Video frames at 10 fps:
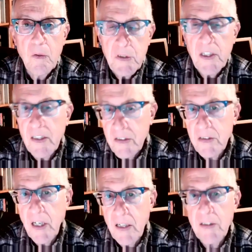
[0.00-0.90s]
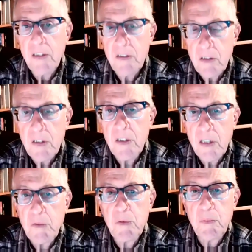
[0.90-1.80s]
Higgs's case, he's
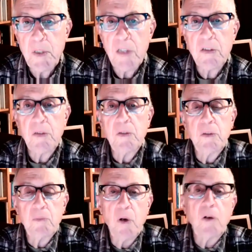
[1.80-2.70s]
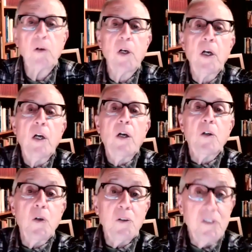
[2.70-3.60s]
scheduled to be executed tomorrow.
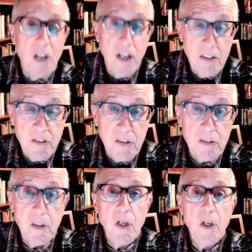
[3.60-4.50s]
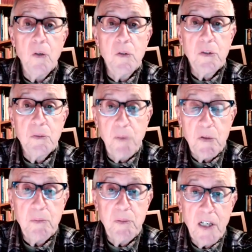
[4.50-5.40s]
Corey Johnson, who is
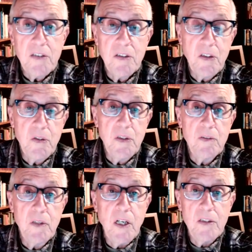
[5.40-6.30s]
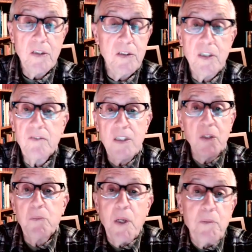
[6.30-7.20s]
supposed to be executed this evening, who
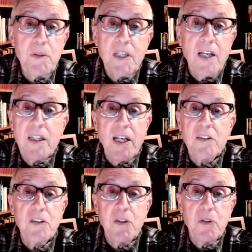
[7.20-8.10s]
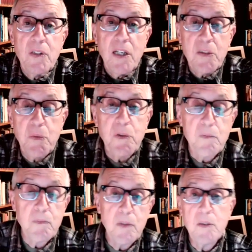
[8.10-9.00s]
may be getting executed as we're
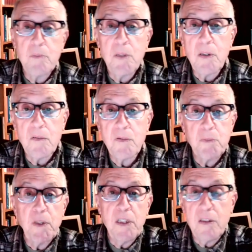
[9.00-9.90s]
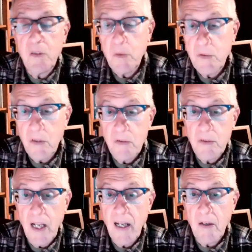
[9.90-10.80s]
in the middle of speaking to each other
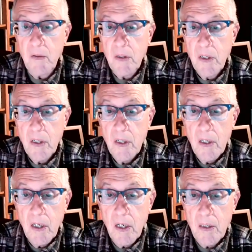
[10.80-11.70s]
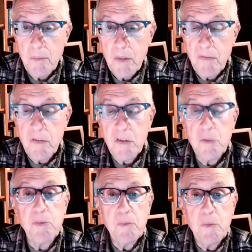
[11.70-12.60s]
now, if the
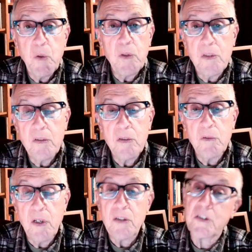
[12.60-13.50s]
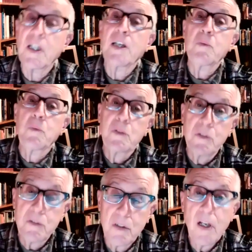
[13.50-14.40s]
Supreme Court doesn't grant a stay, which is